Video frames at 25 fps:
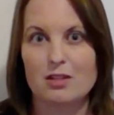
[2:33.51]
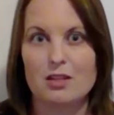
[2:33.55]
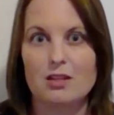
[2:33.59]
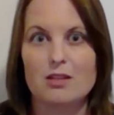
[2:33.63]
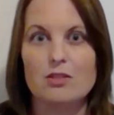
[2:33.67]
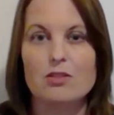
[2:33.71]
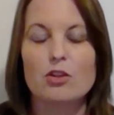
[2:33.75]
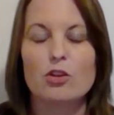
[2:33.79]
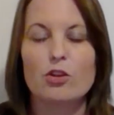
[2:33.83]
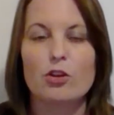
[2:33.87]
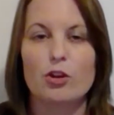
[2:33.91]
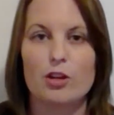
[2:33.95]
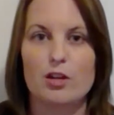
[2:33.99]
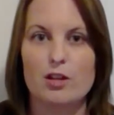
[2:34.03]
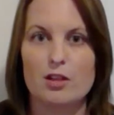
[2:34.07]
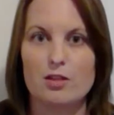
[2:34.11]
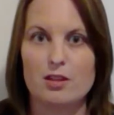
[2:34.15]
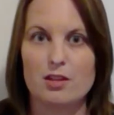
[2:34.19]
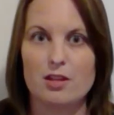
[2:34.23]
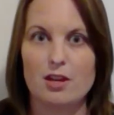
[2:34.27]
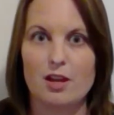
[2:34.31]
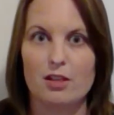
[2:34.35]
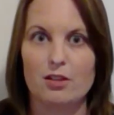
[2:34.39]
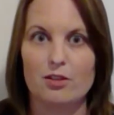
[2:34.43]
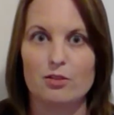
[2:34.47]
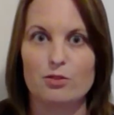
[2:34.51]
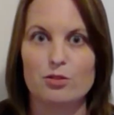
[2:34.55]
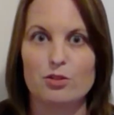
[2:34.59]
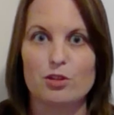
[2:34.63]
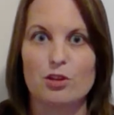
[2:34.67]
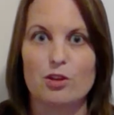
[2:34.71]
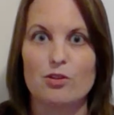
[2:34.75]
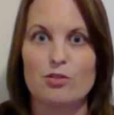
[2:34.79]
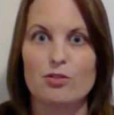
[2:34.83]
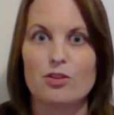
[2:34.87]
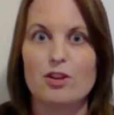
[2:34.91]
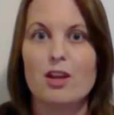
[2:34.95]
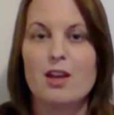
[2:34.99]
in the green and the yellow
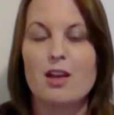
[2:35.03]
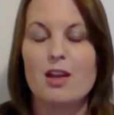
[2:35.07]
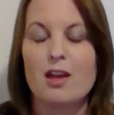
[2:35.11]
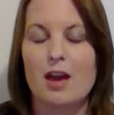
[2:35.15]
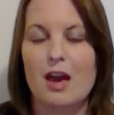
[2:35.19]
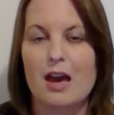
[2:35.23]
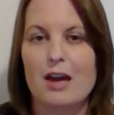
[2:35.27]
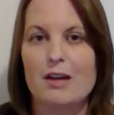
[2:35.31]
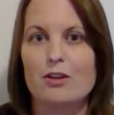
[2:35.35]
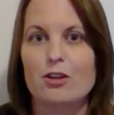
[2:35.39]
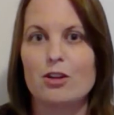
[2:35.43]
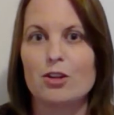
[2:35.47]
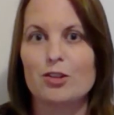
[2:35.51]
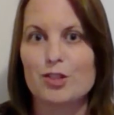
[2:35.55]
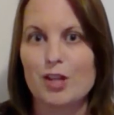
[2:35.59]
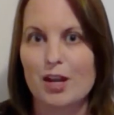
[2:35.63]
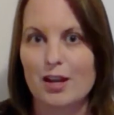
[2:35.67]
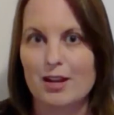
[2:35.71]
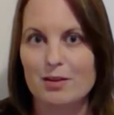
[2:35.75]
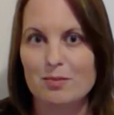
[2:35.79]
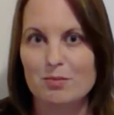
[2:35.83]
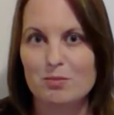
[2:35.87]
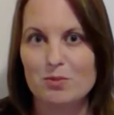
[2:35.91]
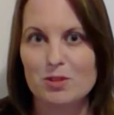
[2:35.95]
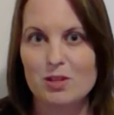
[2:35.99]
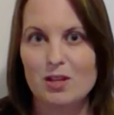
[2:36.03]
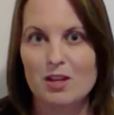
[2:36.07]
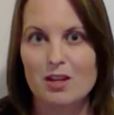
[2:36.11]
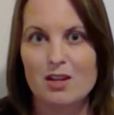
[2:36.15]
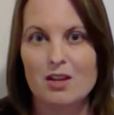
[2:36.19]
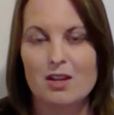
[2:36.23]
zone at all times.